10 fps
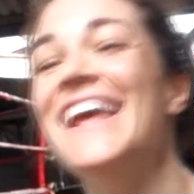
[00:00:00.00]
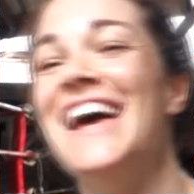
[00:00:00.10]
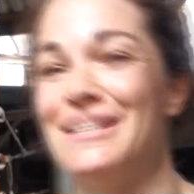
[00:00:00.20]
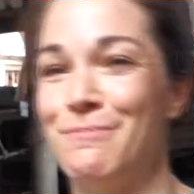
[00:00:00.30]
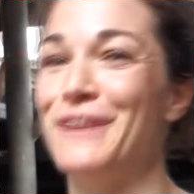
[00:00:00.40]

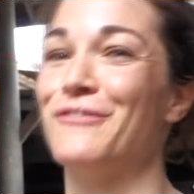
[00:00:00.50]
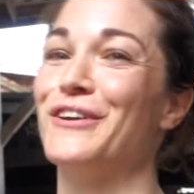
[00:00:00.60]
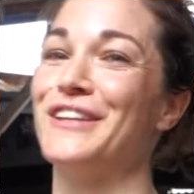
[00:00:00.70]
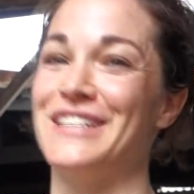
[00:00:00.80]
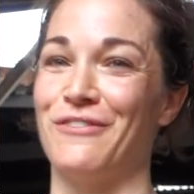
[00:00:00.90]
has been
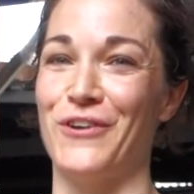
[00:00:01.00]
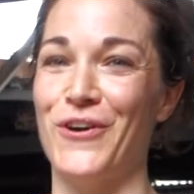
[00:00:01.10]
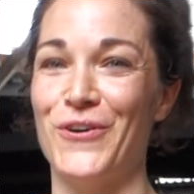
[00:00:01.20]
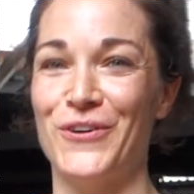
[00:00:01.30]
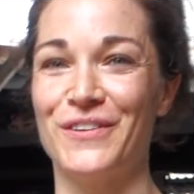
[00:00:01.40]
really
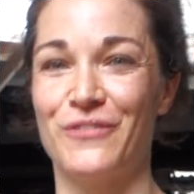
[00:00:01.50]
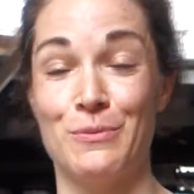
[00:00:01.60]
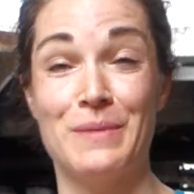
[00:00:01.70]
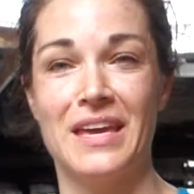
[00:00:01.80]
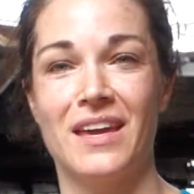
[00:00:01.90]
difficult for
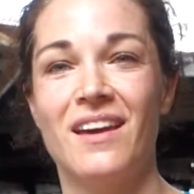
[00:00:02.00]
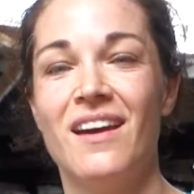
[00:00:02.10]
me.